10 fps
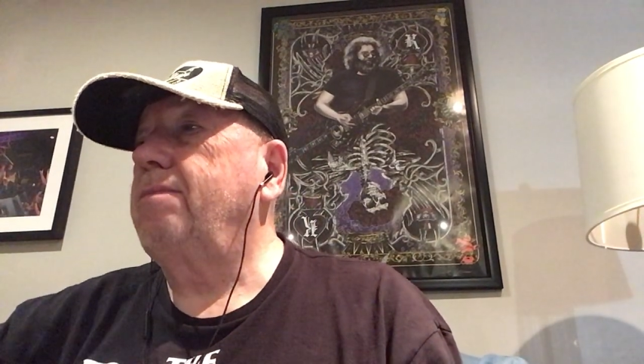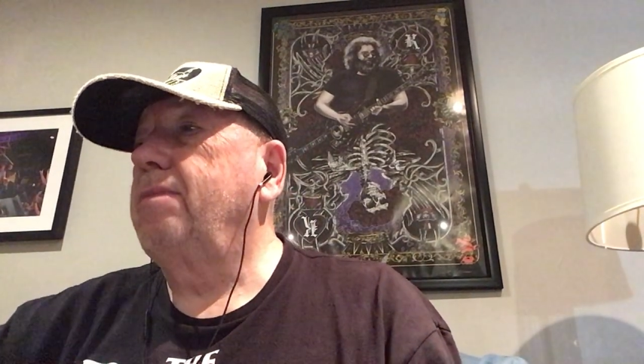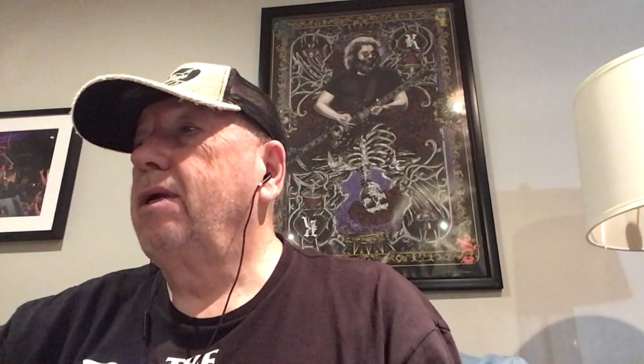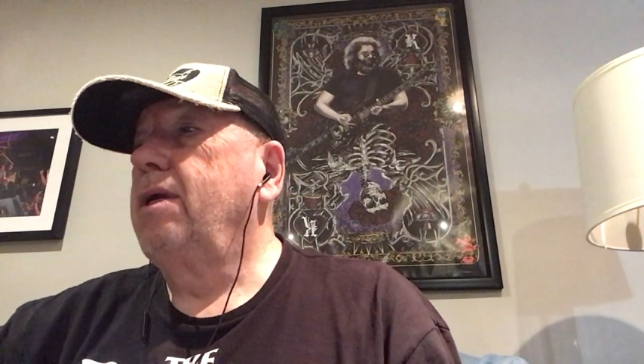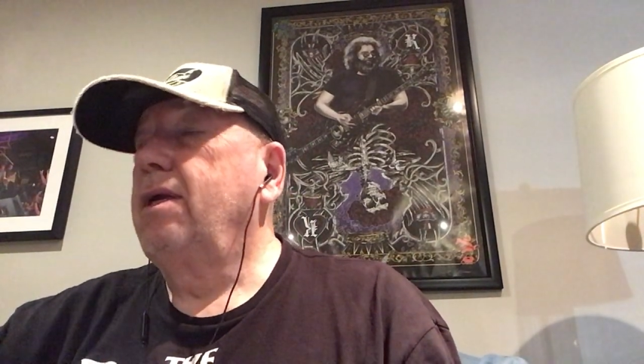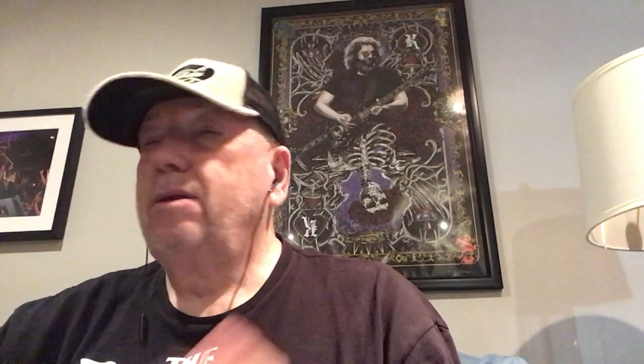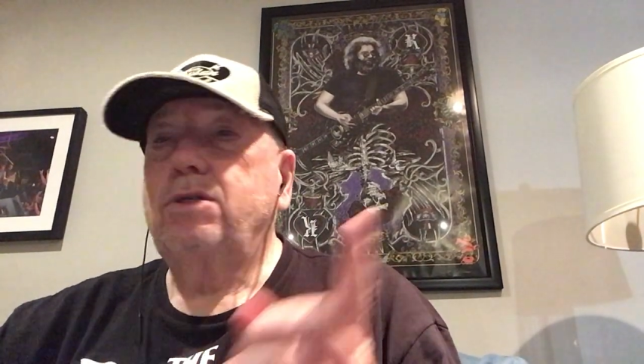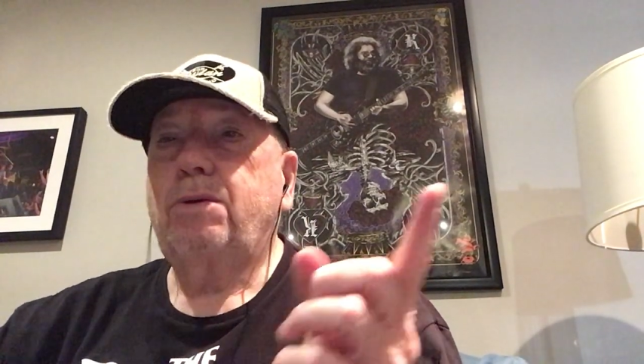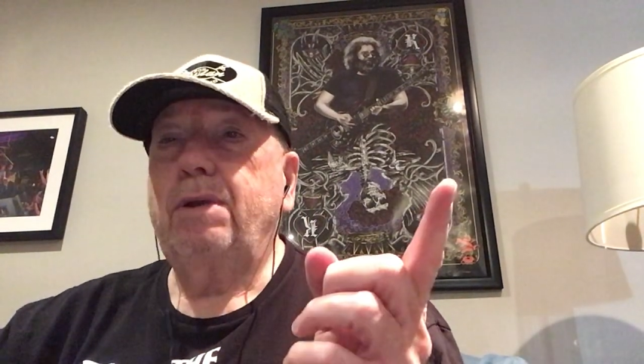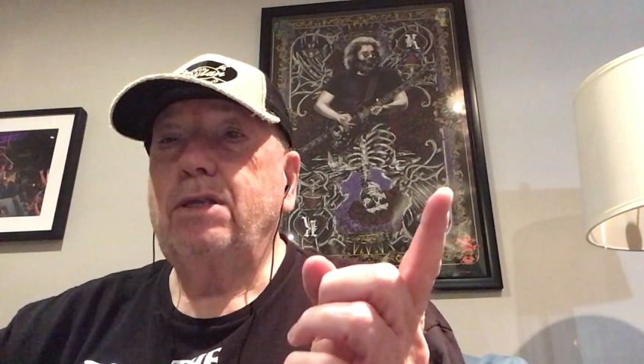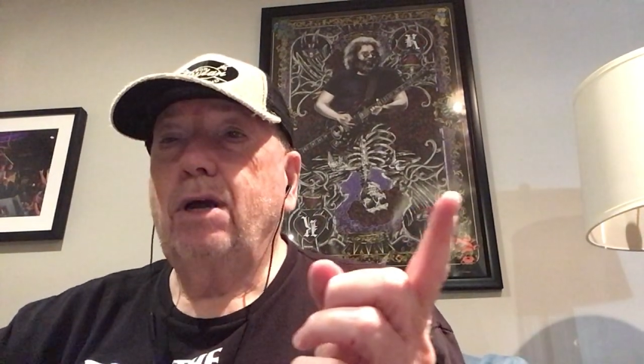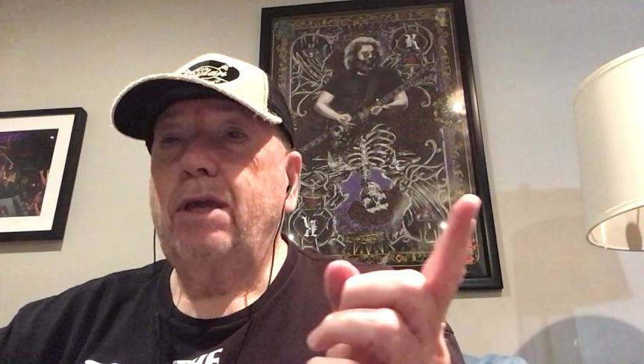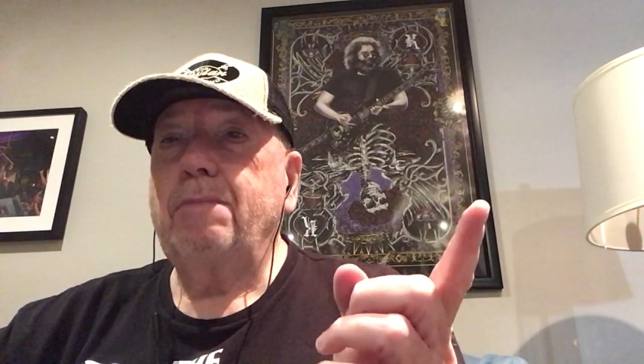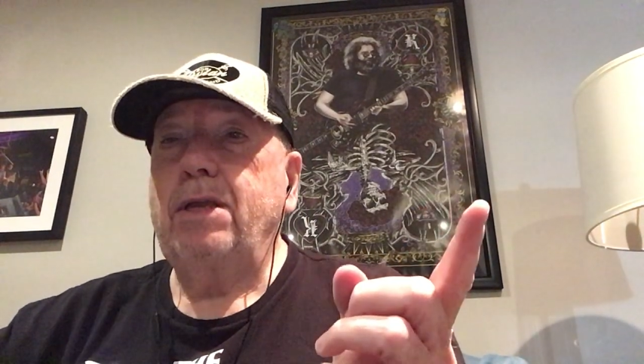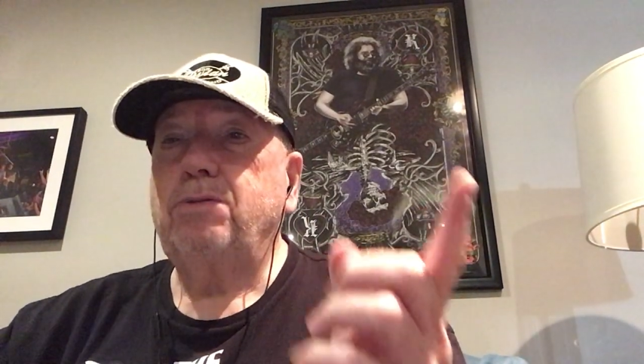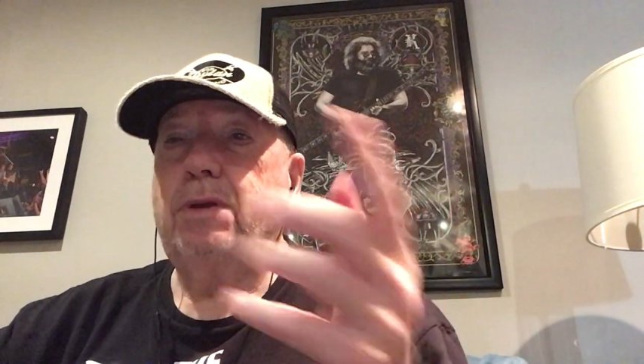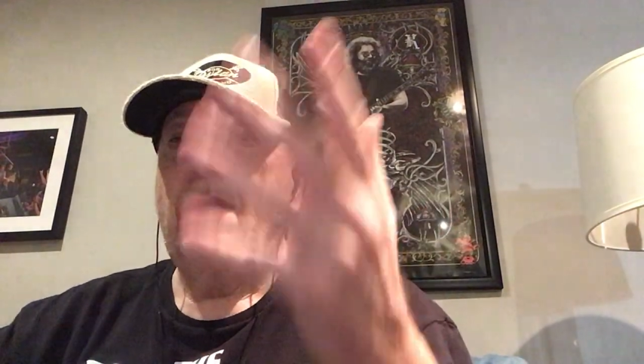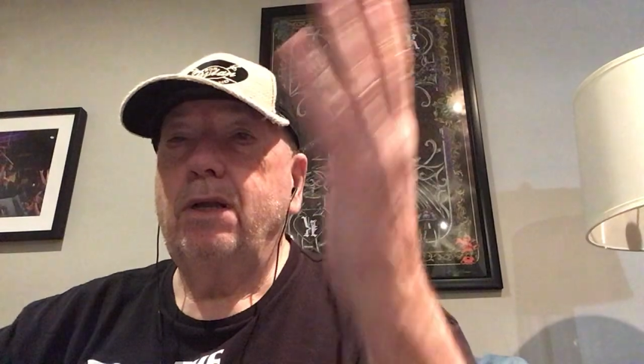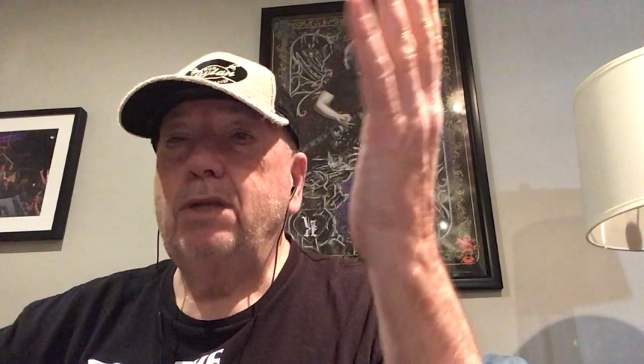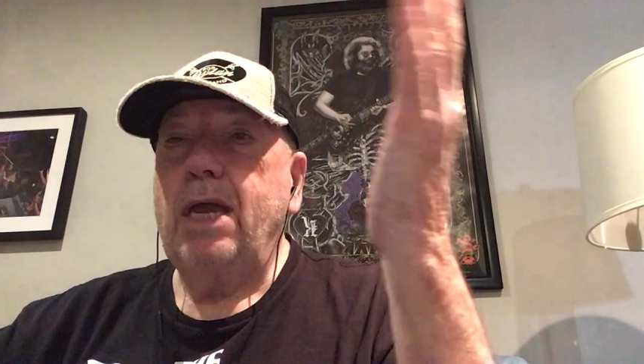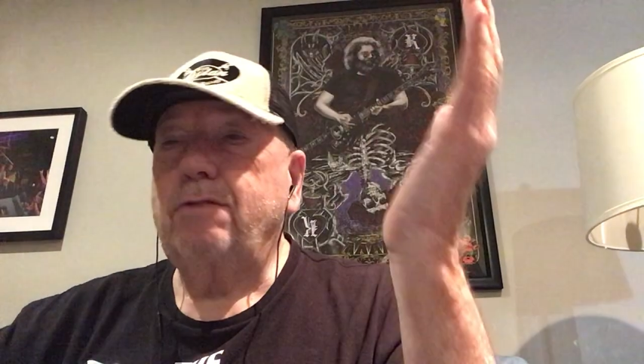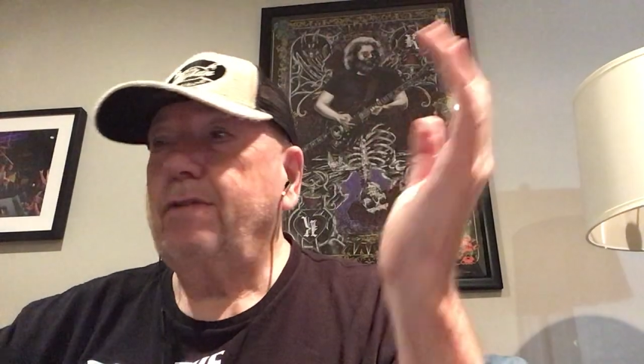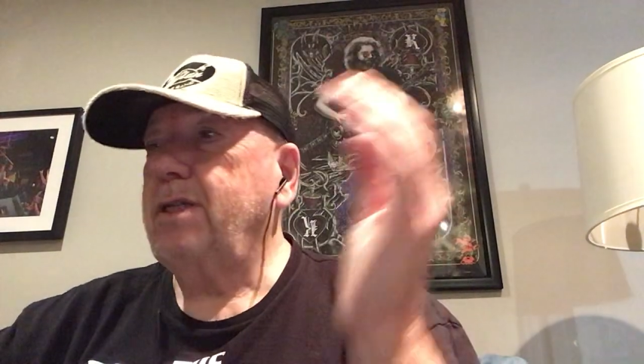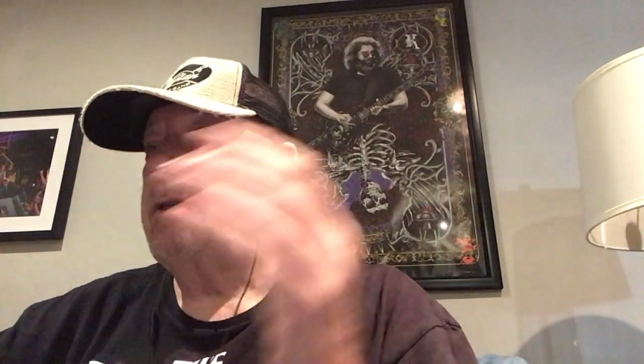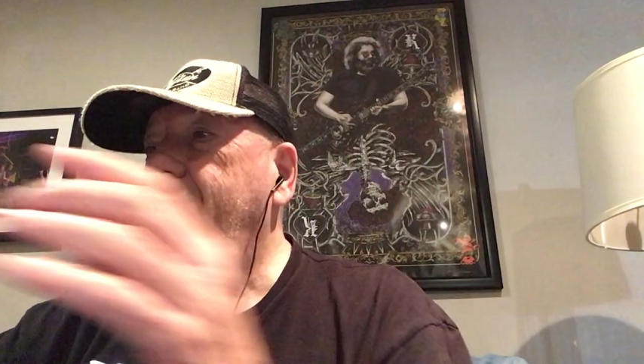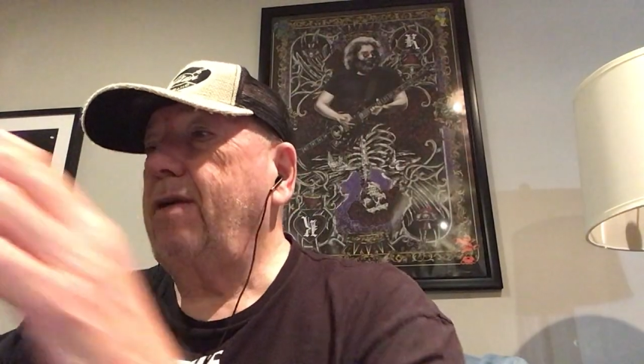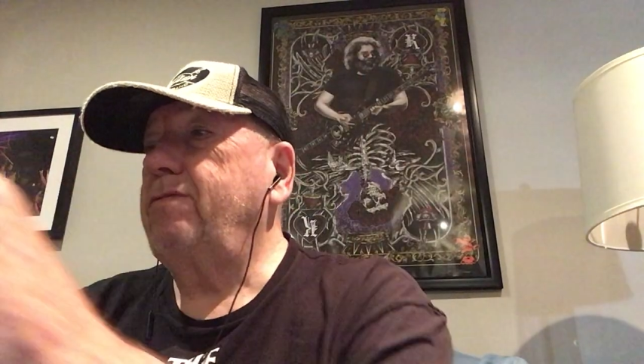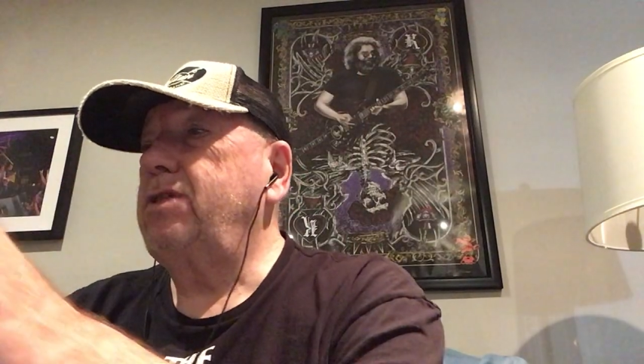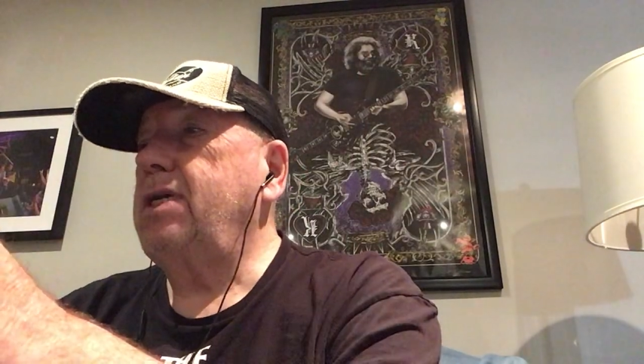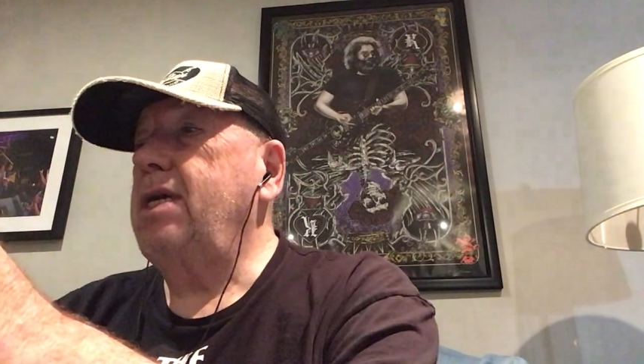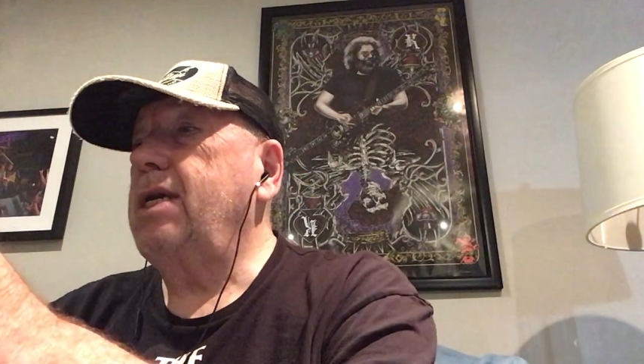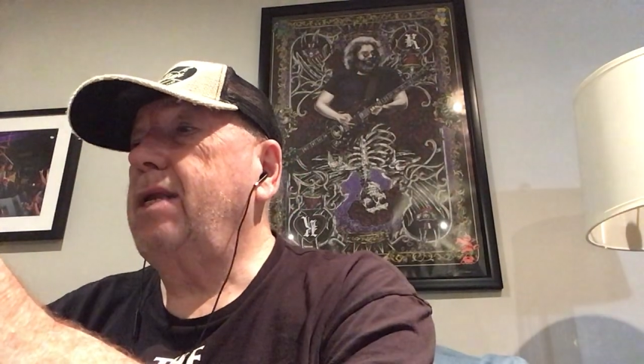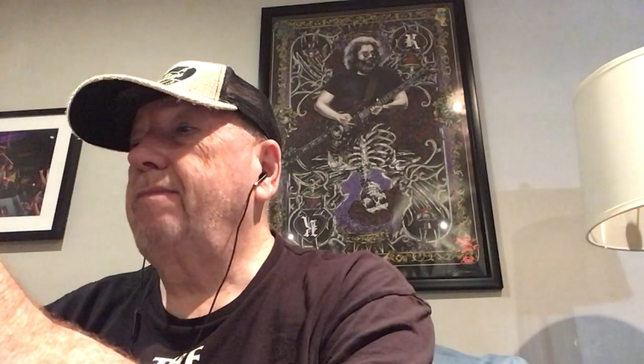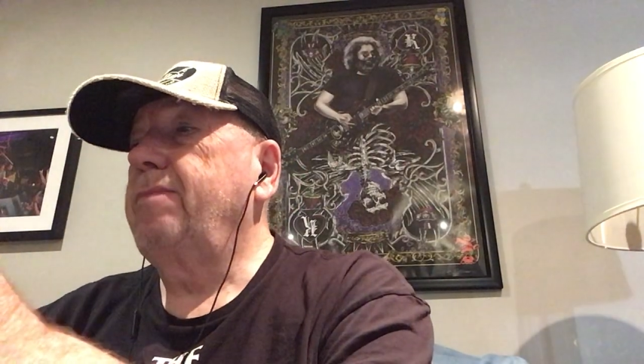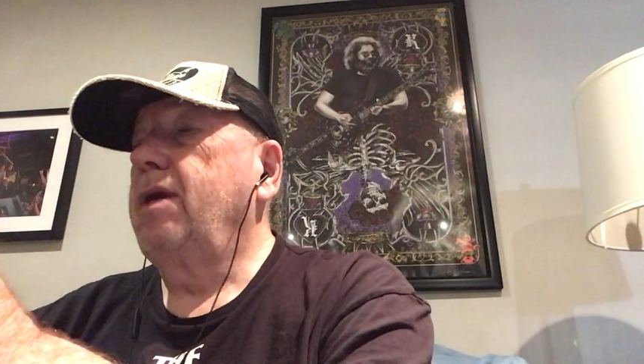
And there's a great documentary on Netflix if you haven't seen it.